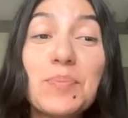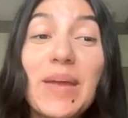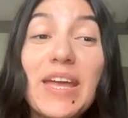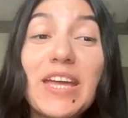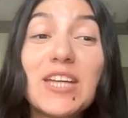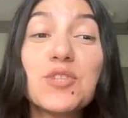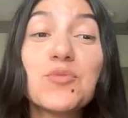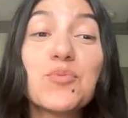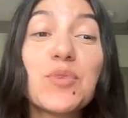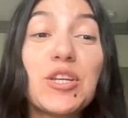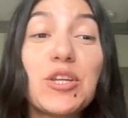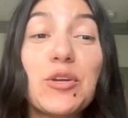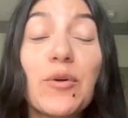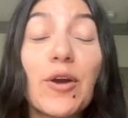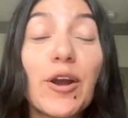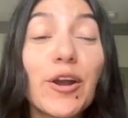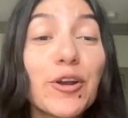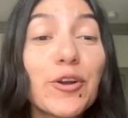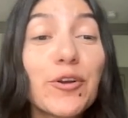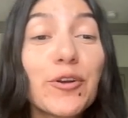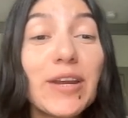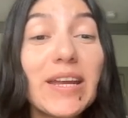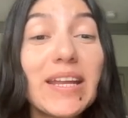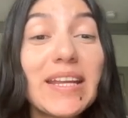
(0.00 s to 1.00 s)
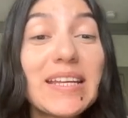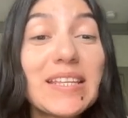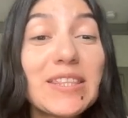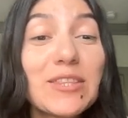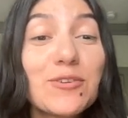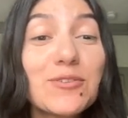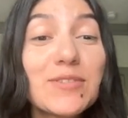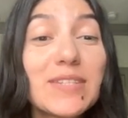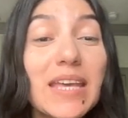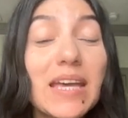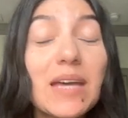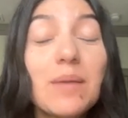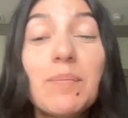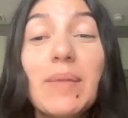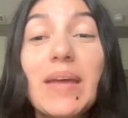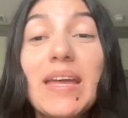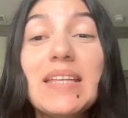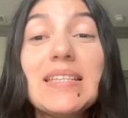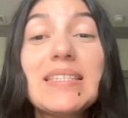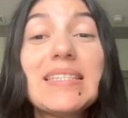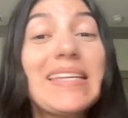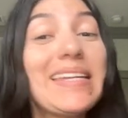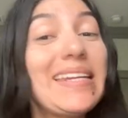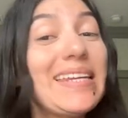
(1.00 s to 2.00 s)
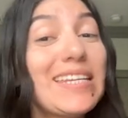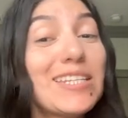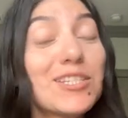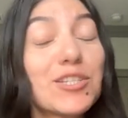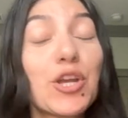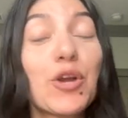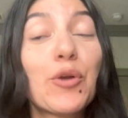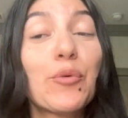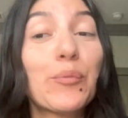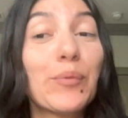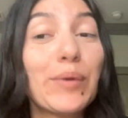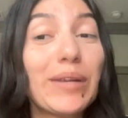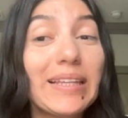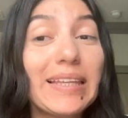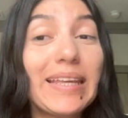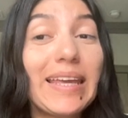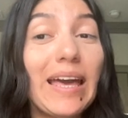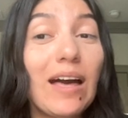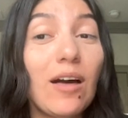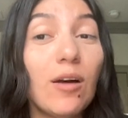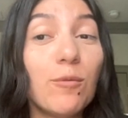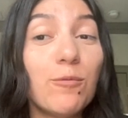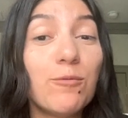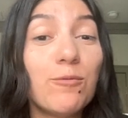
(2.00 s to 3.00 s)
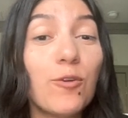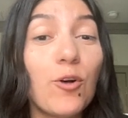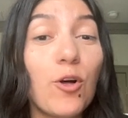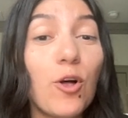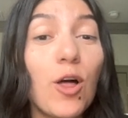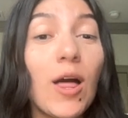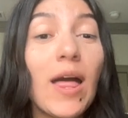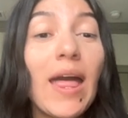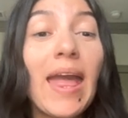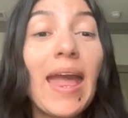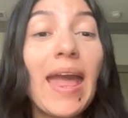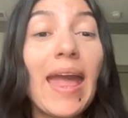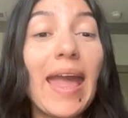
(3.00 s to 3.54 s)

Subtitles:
page when you are creating those campaigns. It is really helpful.